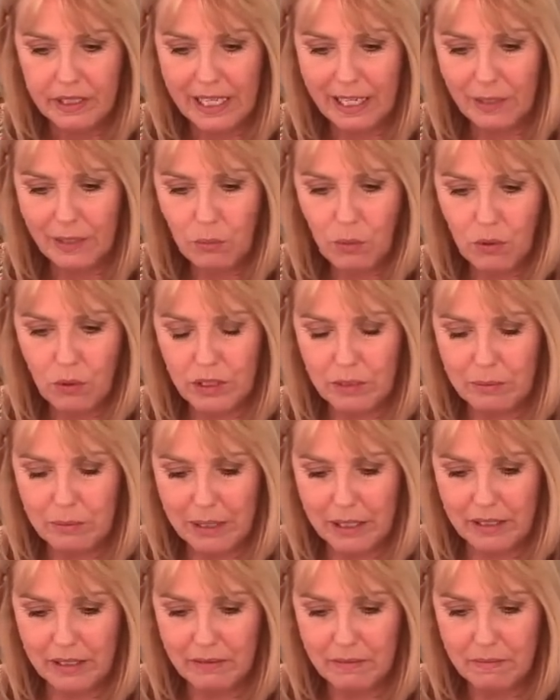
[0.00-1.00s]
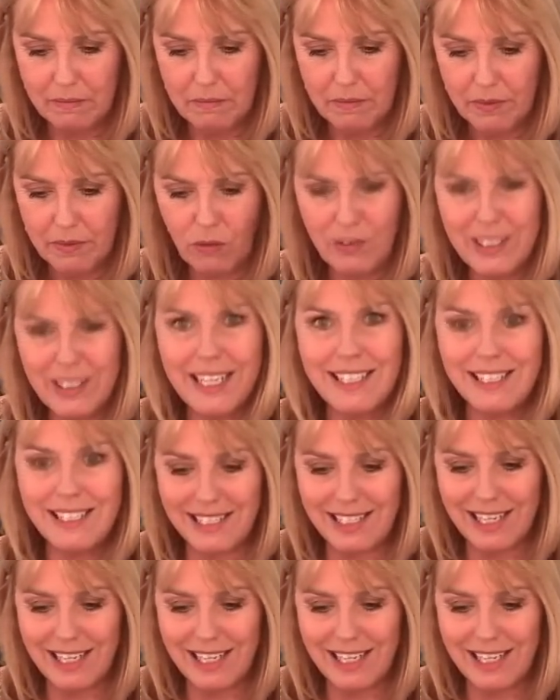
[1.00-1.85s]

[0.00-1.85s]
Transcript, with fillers: And watermelon. They all taste the